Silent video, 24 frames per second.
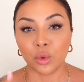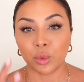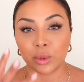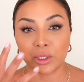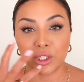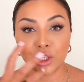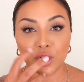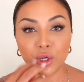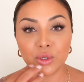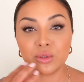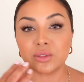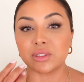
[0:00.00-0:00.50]
with
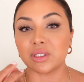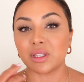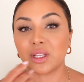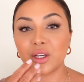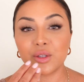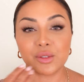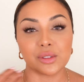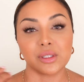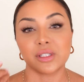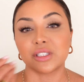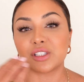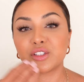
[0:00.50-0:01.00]
loads of
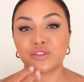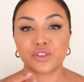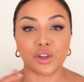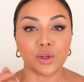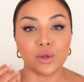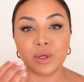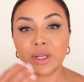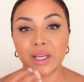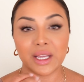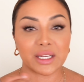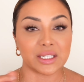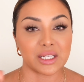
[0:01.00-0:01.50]
those
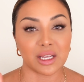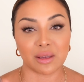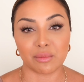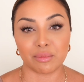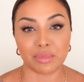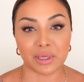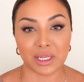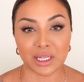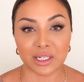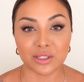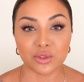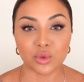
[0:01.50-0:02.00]
exfoliating
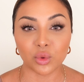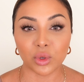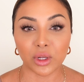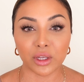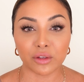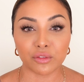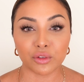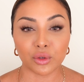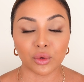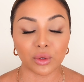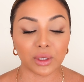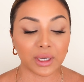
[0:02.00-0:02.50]
beads all
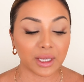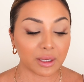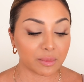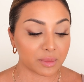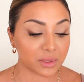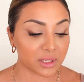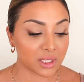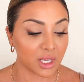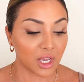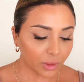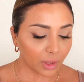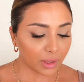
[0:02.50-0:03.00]
over your
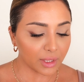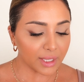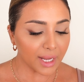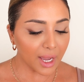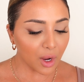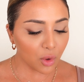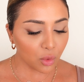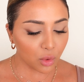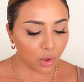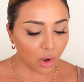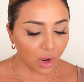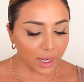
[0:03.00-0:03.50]
lips.
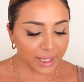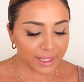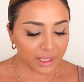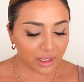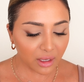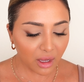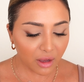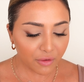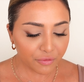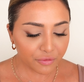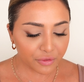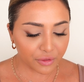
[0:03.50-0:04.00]
Now, I
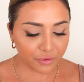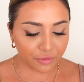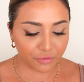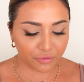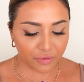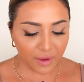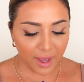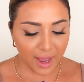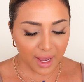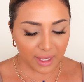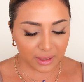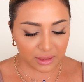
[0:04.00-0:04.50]
love the
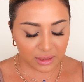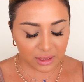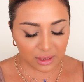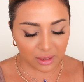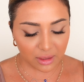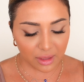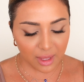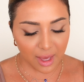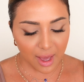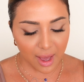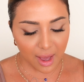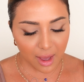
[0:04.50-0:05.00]
fact
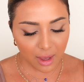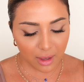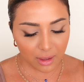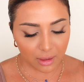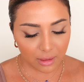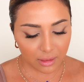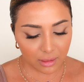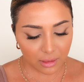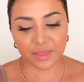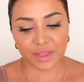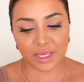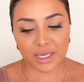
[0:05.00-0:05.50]
that
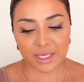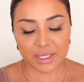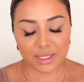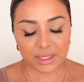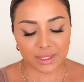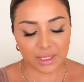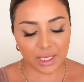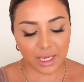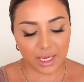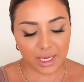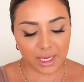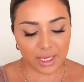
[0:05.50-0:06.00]

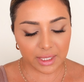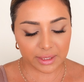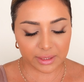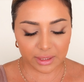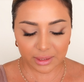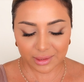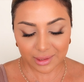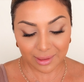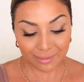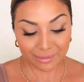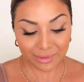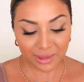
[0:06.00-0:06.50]
this is
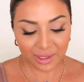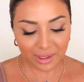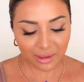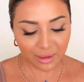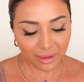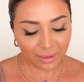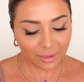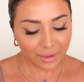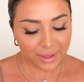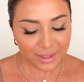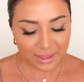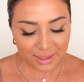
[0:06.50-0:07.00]
something,
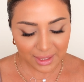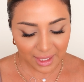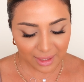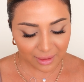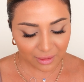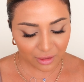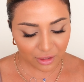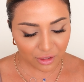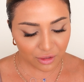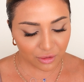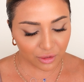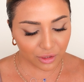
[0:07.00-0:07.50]
like I said,
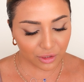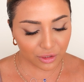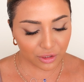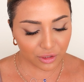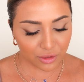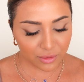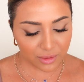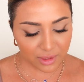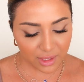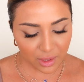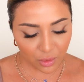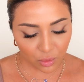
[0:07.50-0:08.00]
that you can
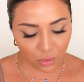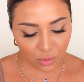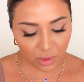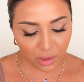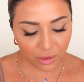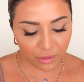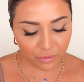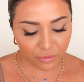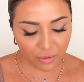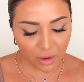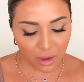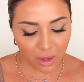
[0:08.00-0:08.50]
use it all
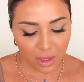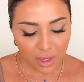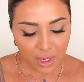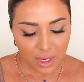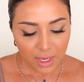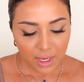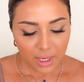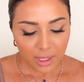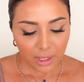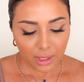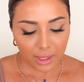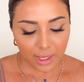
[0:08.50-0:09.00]
over.
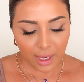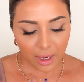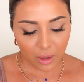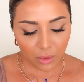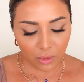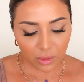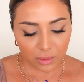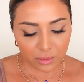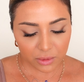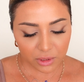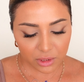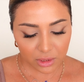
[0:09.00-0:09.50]

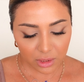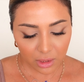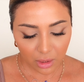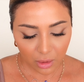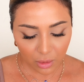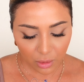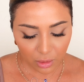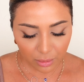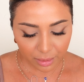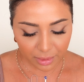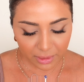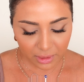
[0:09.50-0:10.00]
Now, I'm just gonna
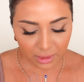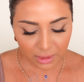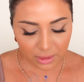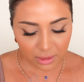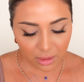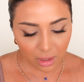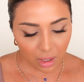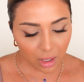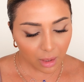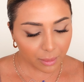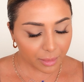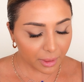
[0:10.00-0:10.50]
open this
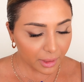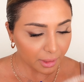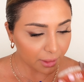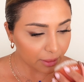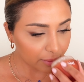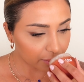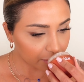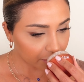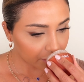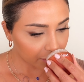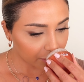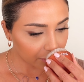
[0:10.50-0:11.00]
up.
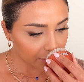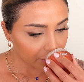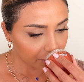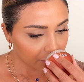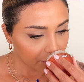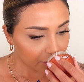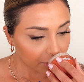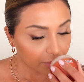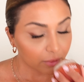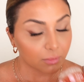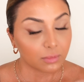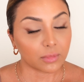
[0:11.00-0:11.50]

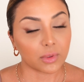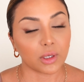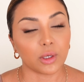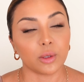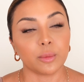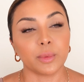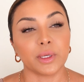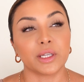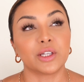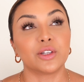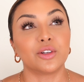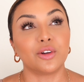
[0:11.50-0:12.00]
Oh
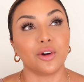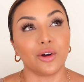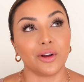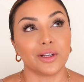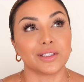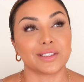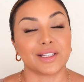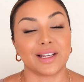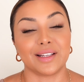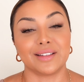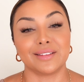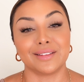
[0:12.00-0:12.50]
my
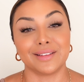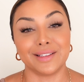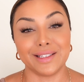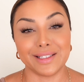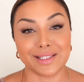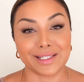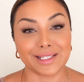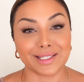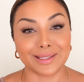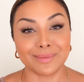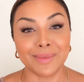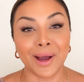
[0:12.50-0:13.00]
God, and
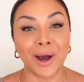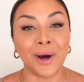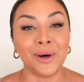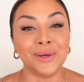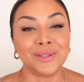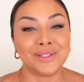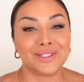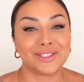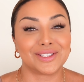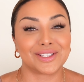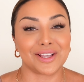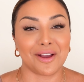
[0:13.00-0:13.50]
it
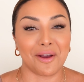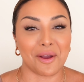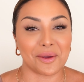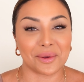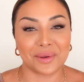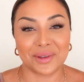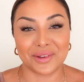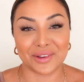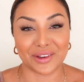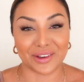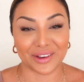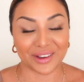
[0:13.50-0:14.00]
smells so
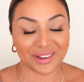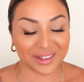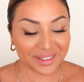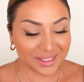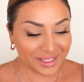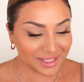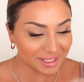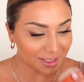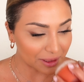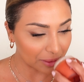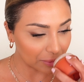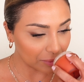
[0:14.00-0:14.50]

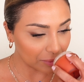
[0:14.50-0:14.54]
good.